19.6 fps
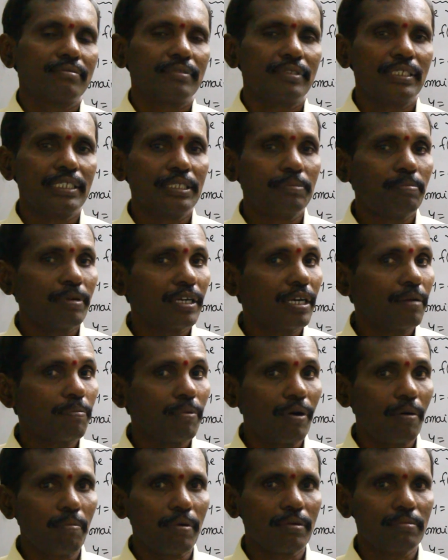important
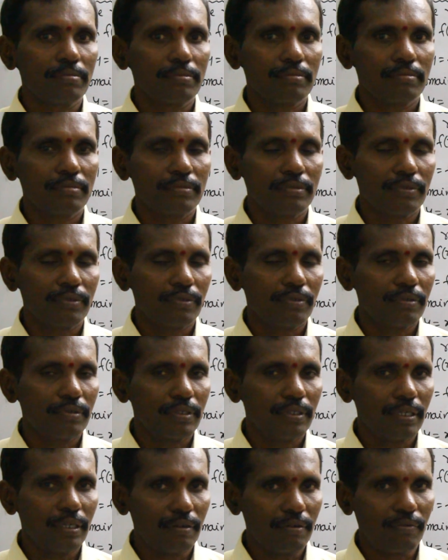problem
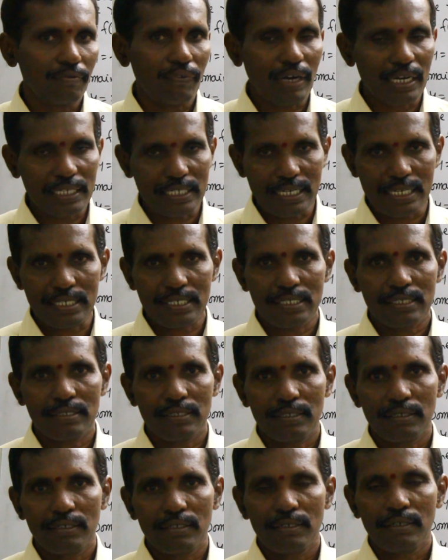in functions.
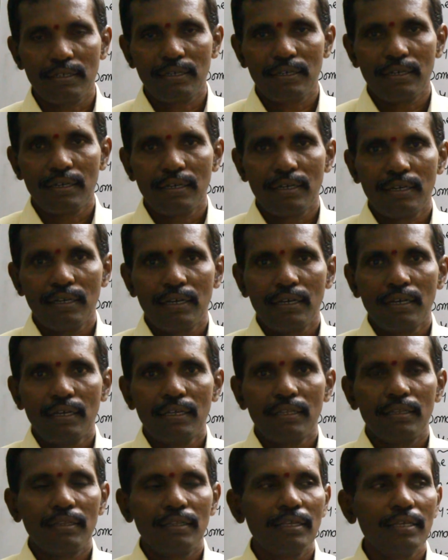
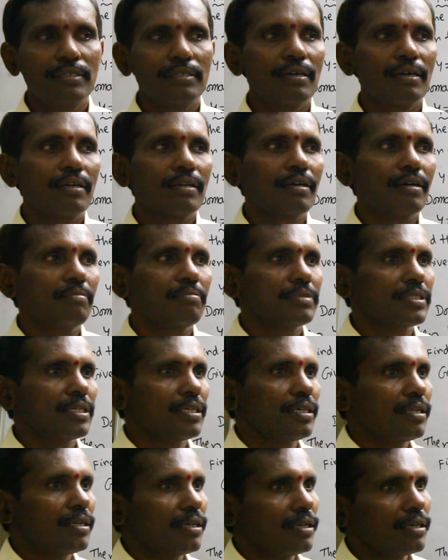These are comes
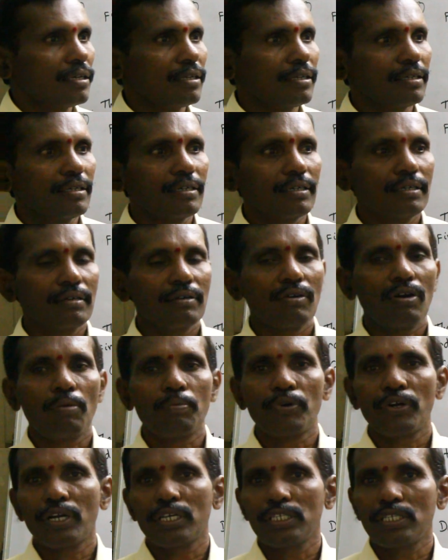under
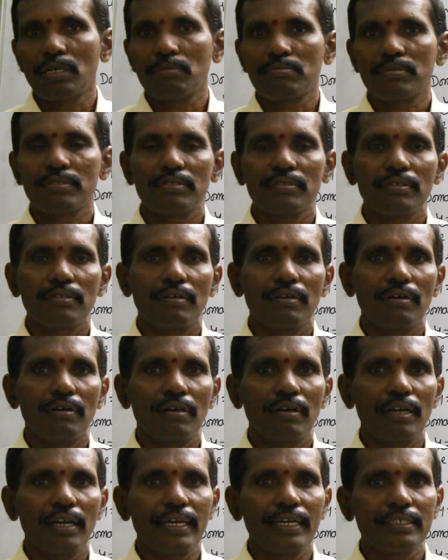competitive exams
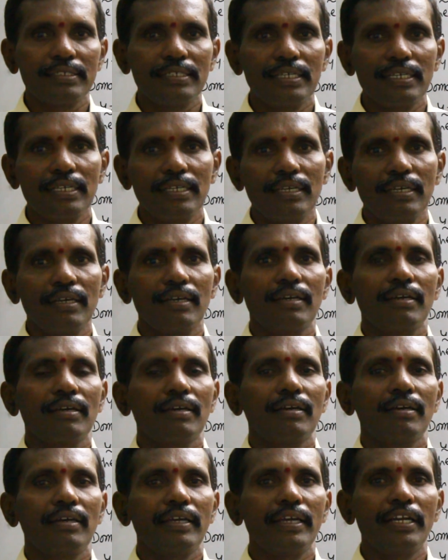like JEE,
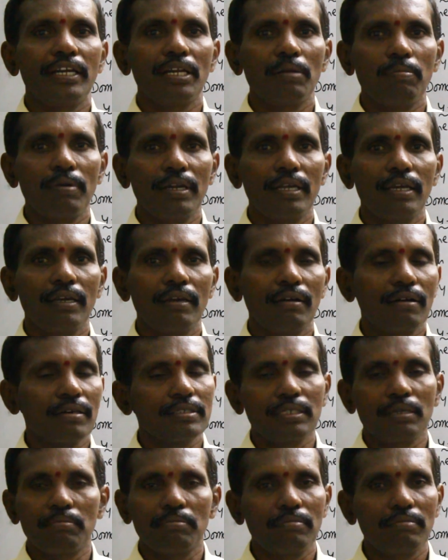AIEEE or
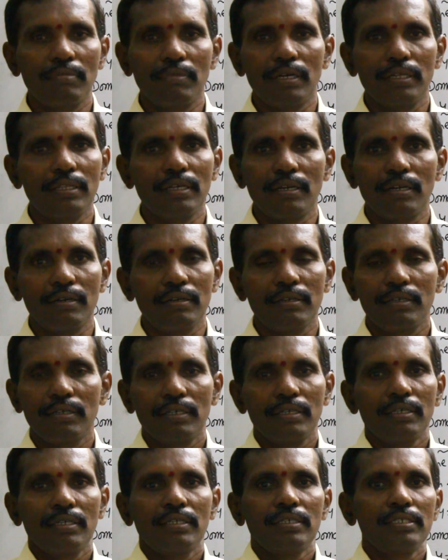some other
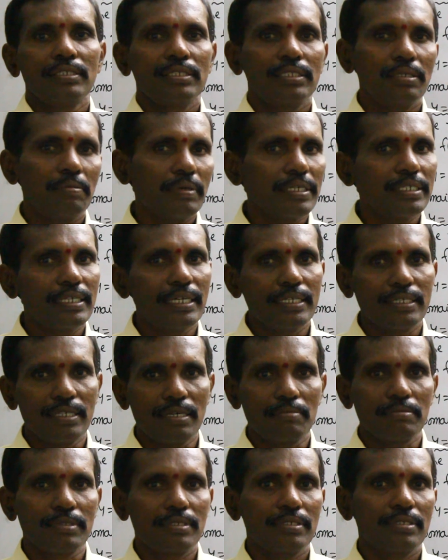CBSE
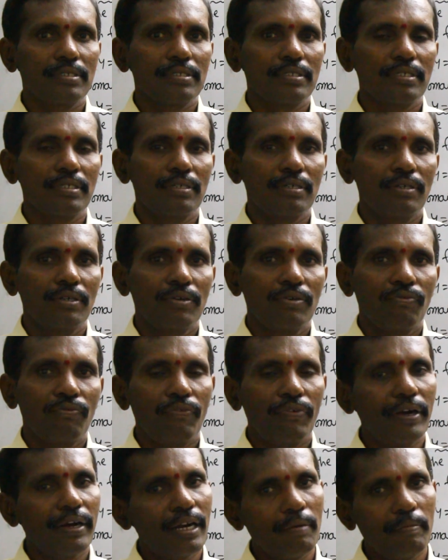exams
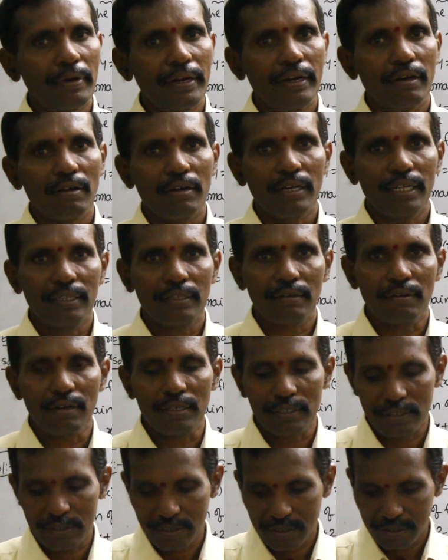for intermediate or 10th
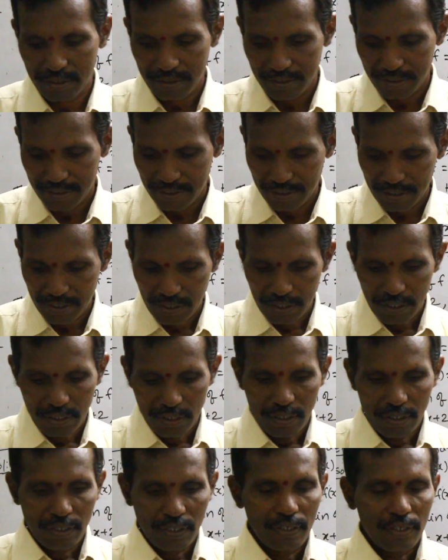class.
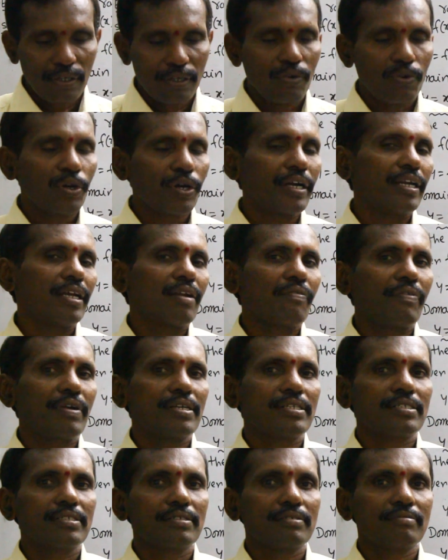Okay dear
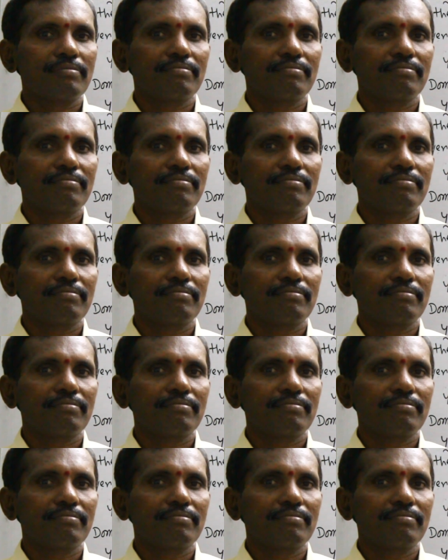friends,